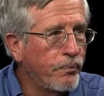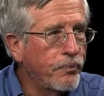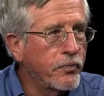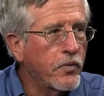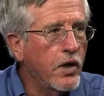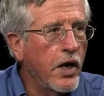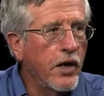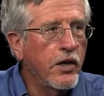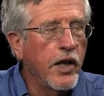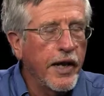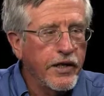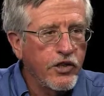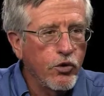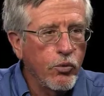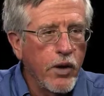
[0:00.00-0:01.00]
Hmm.
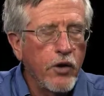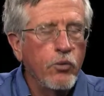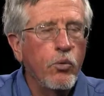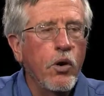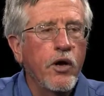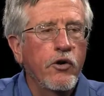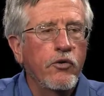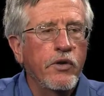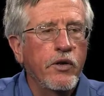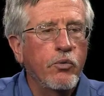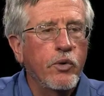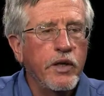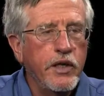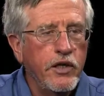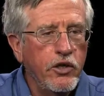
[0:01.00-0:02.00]
Unlike the groundwater that
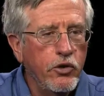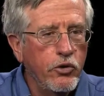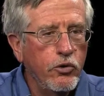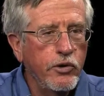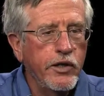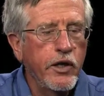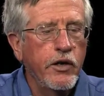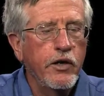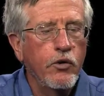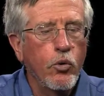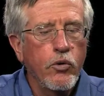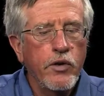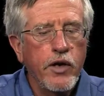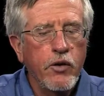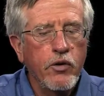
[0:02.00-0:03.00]
we use on an
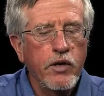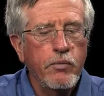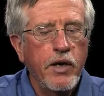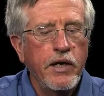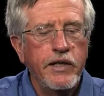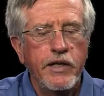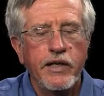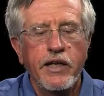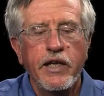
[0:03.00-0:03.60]
ordinary basis,